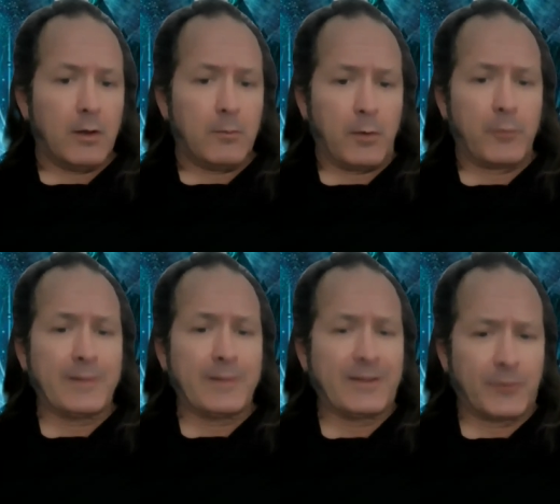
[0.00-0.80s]

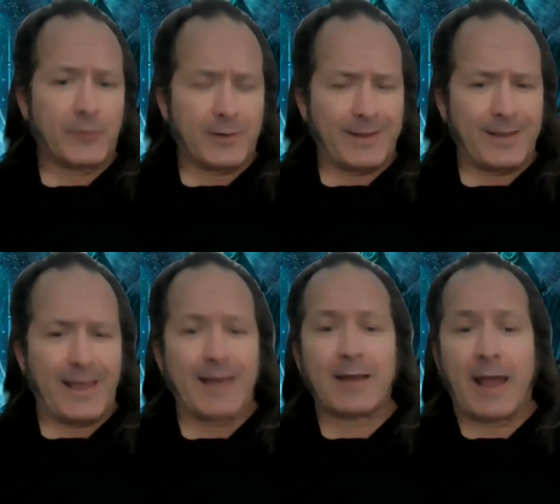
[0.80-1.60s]
both literally
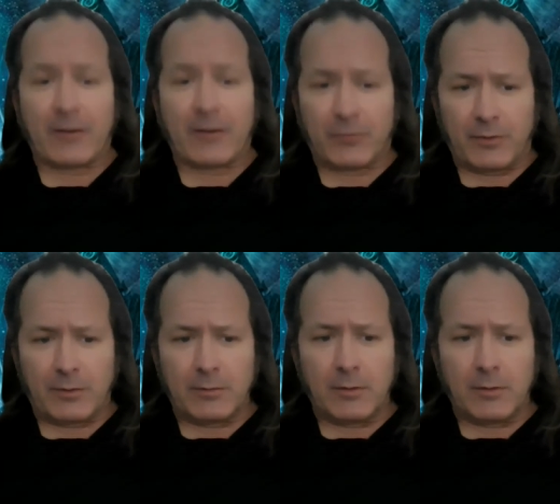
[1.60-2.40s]
and
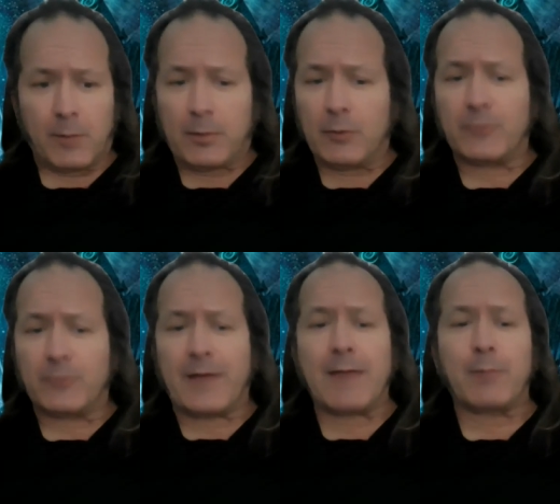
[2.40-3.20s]
actually,
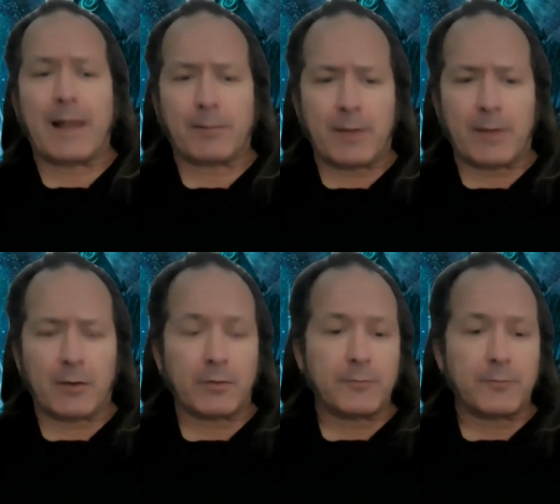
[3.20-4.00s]
abused and
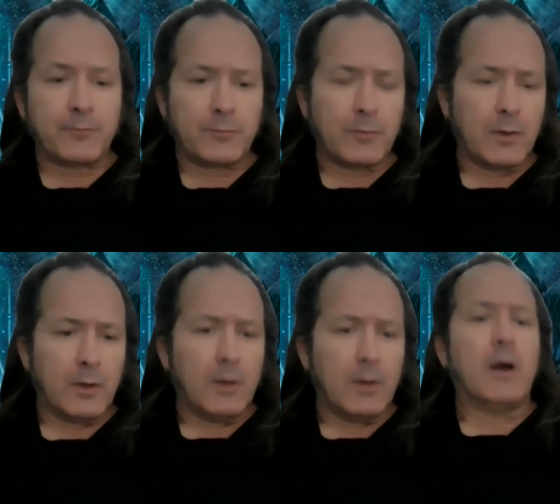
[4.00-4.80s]
blackmailed.
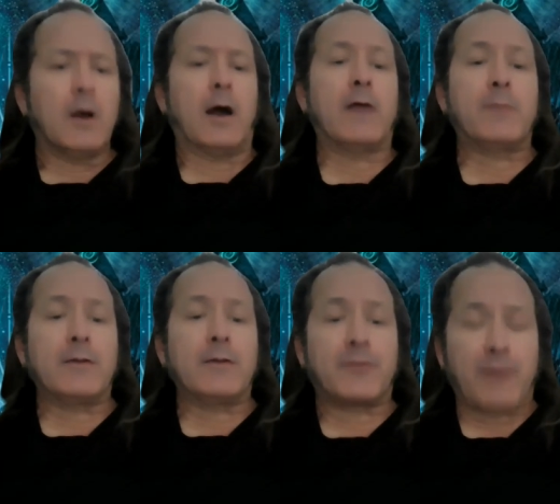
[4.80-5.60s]
I have
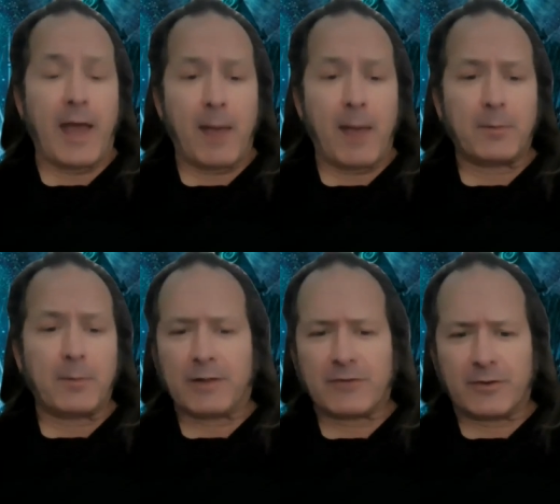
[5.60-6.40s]
been
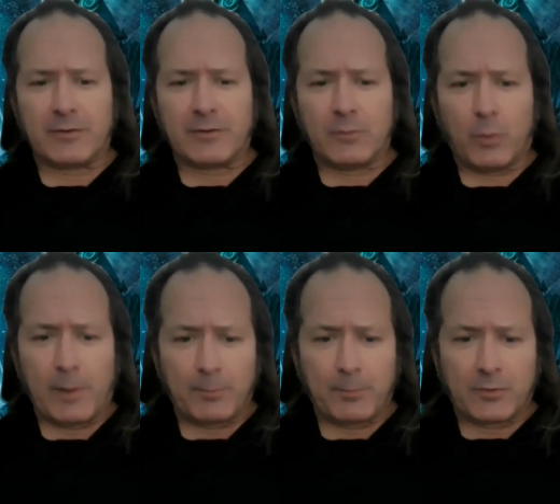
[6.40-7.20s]
stabbed, bludgeoned,
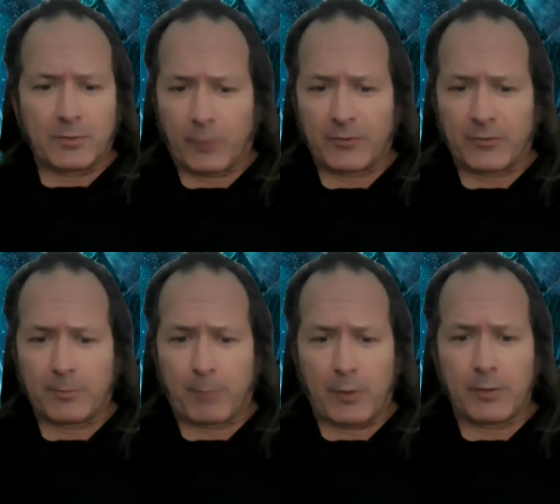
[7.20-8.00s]
whipped,
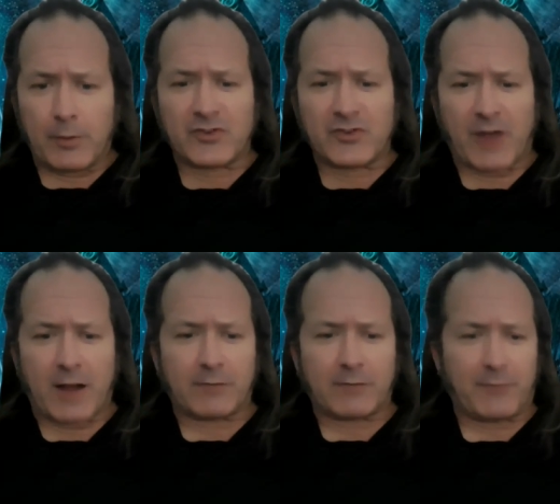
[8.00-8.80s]
tortured, burned,
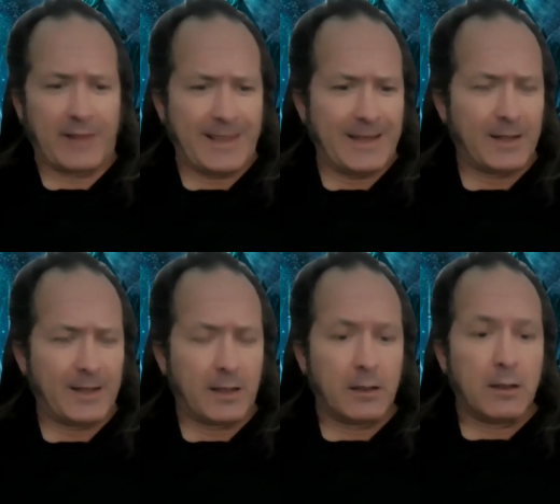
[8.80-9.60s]
shocked, flayed,
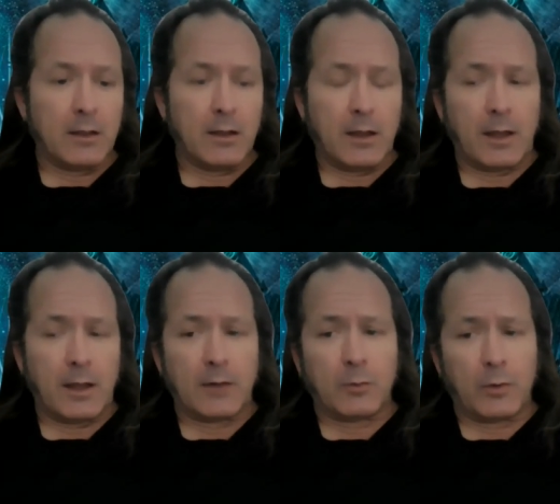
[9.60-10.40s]

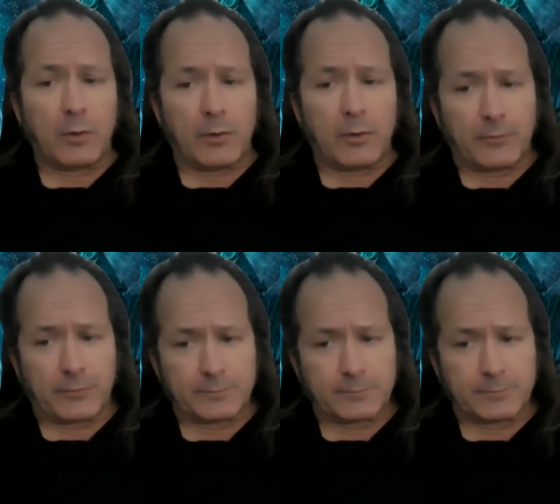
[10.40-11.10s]
and worse.